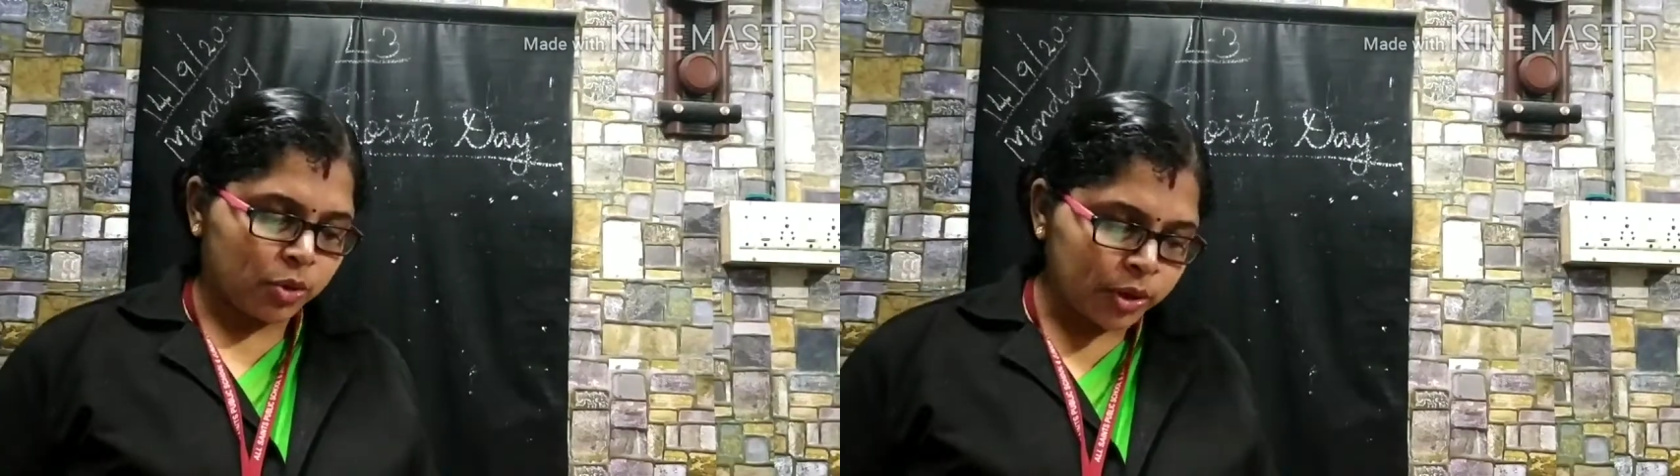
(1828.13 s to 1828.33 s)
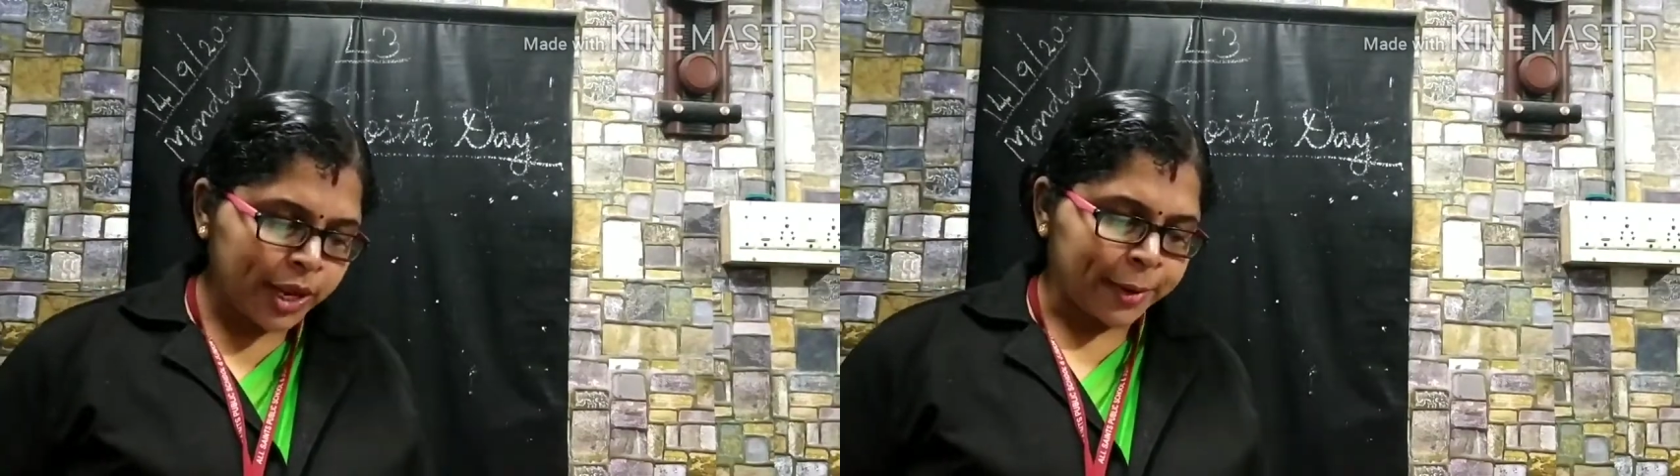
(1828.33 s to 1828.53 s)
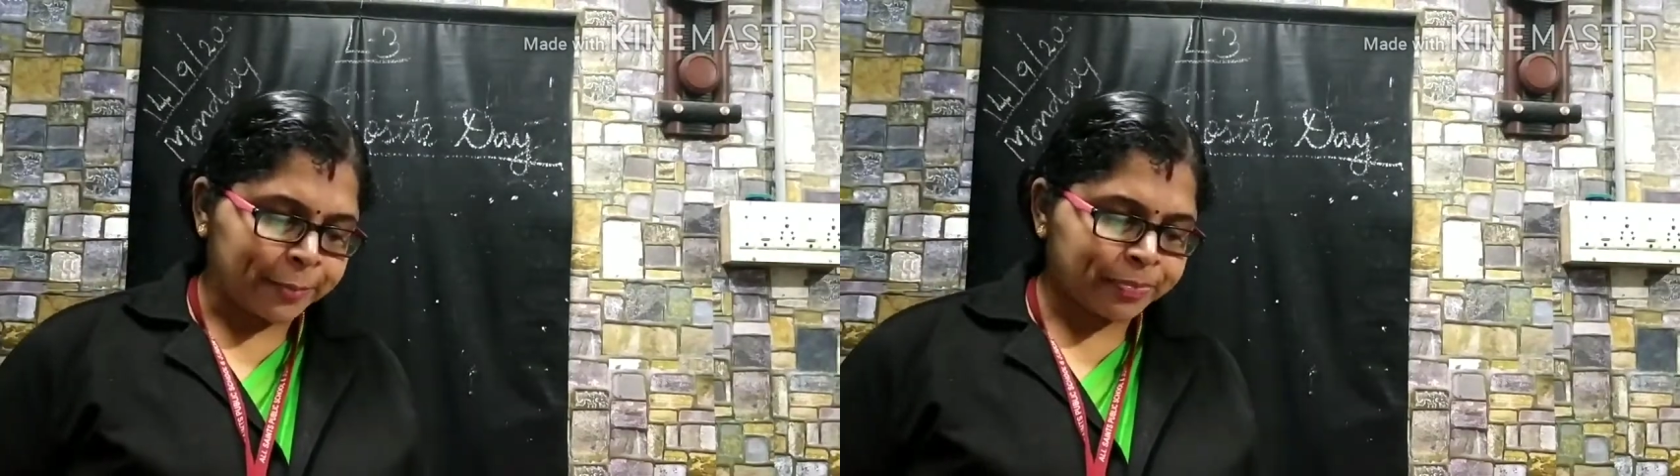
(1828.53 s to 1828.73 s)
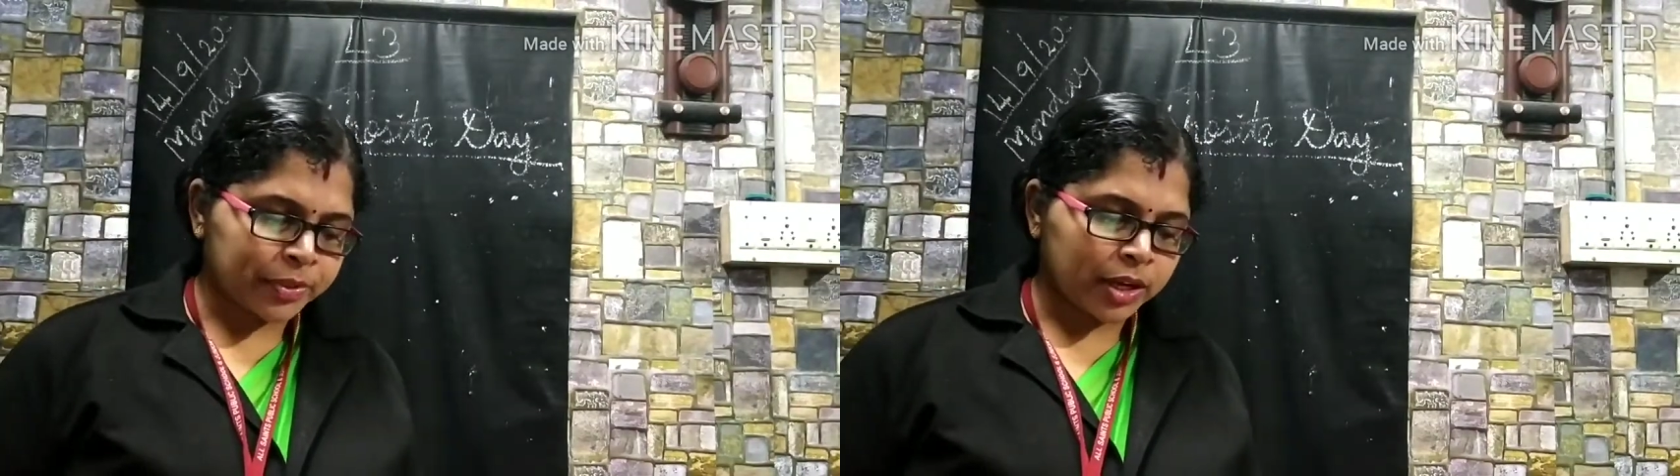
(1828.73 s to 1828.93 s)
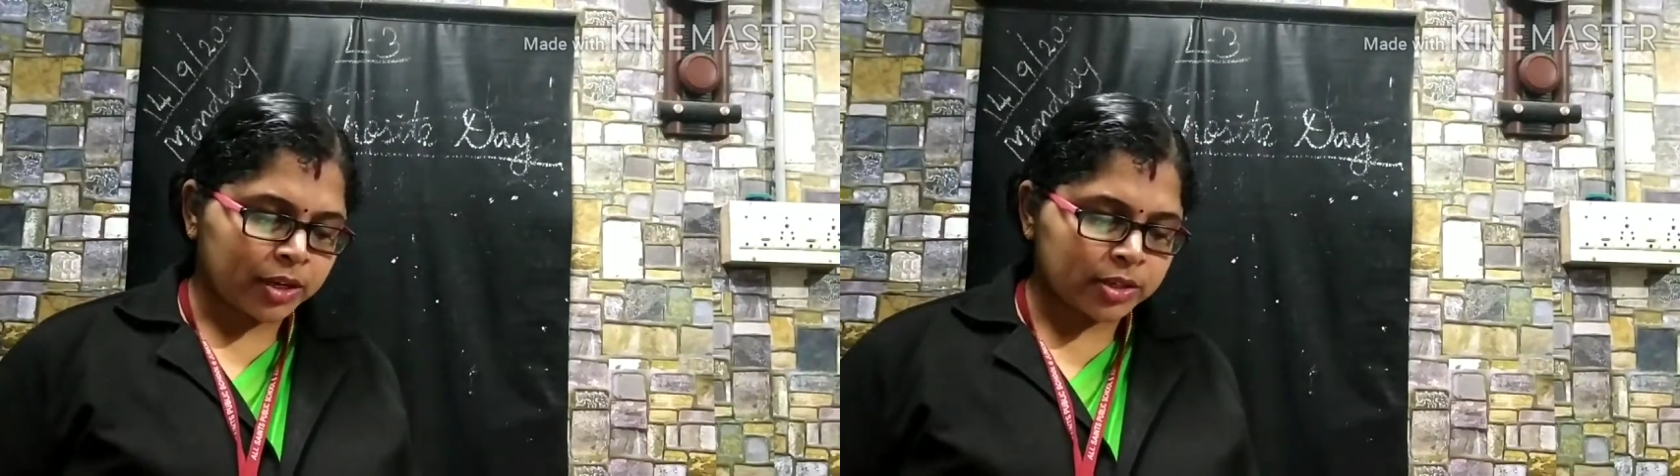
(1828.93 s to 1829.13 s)
Okay.
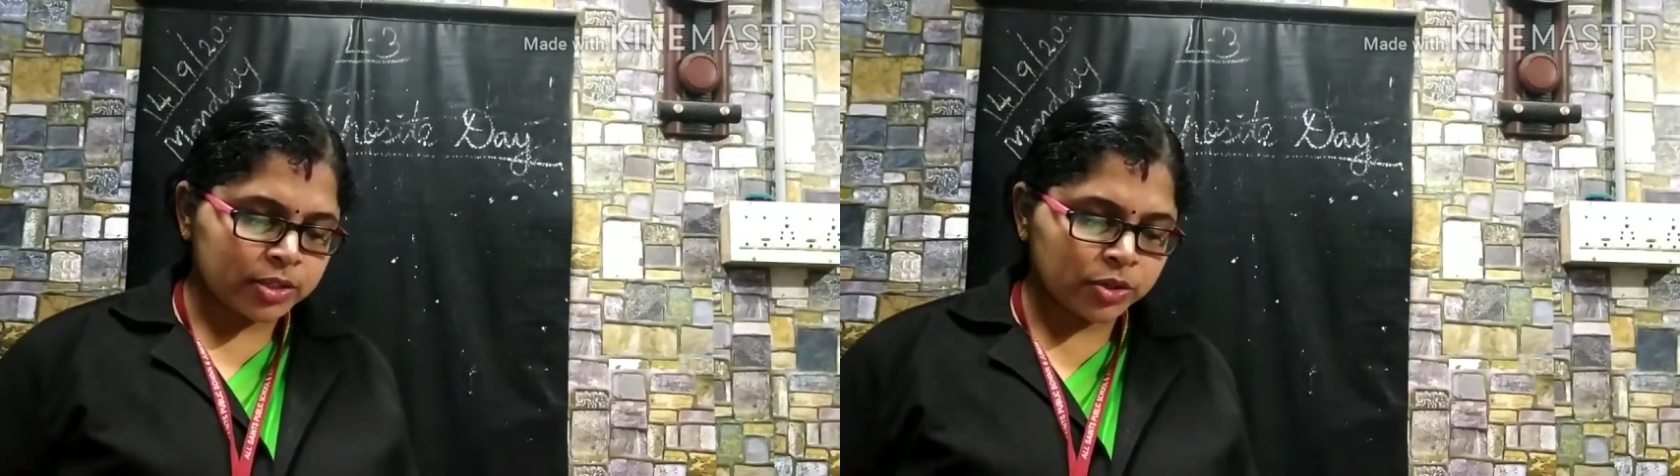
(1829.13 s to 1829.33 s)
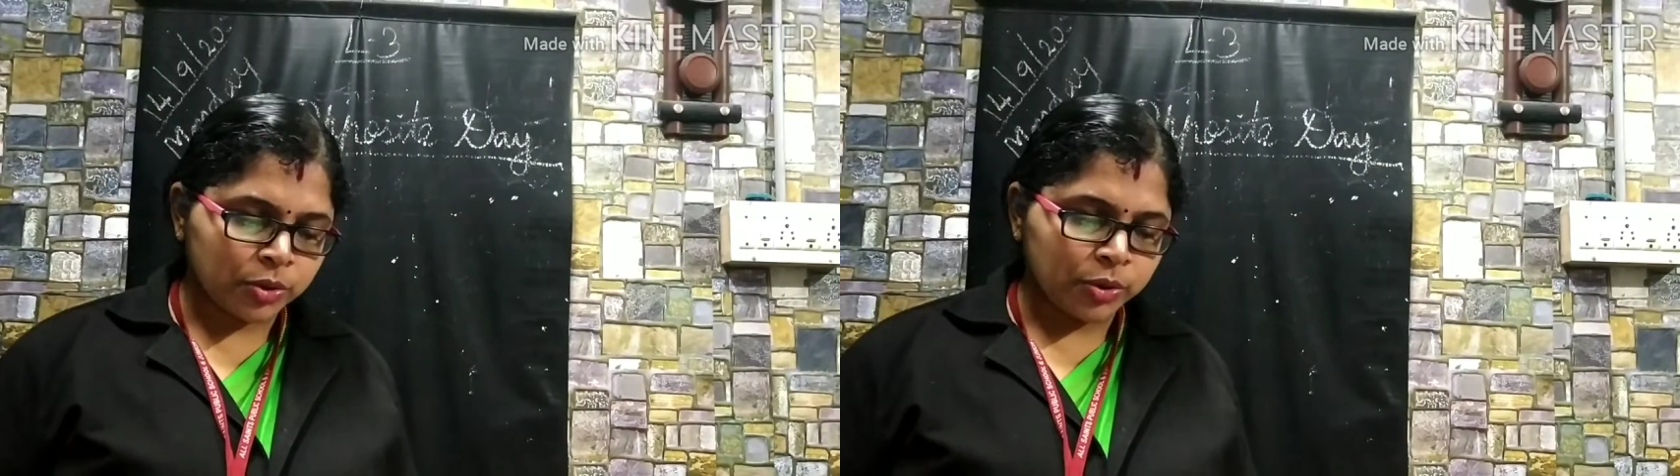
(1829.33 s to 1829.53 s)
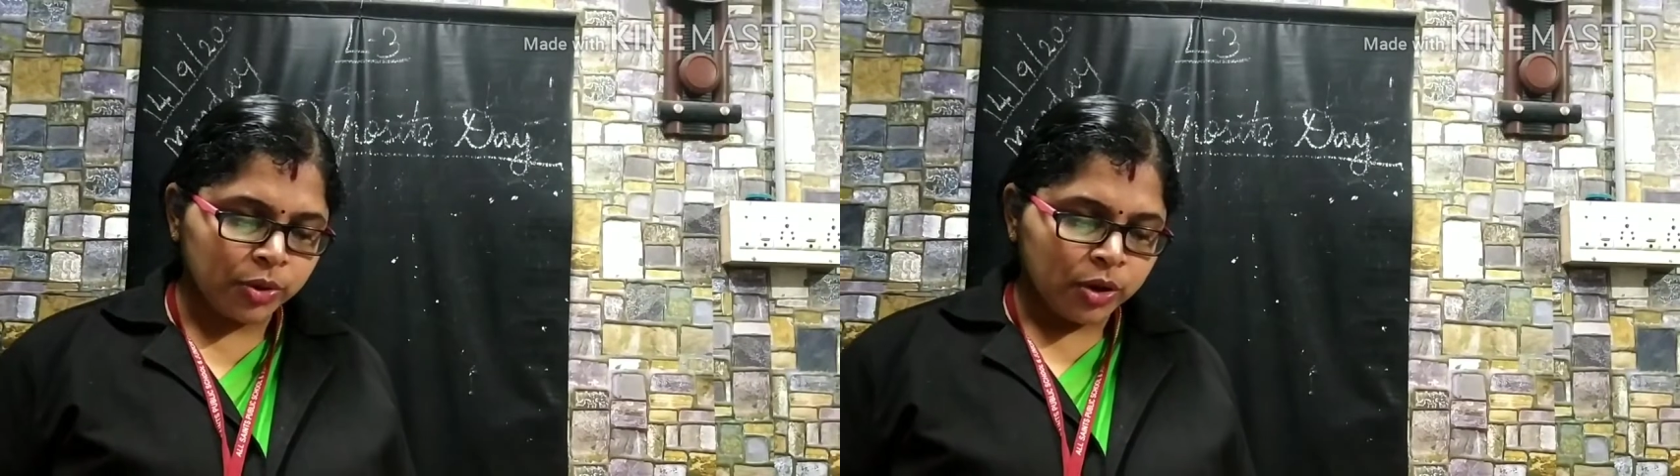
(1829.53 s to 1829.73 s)
So,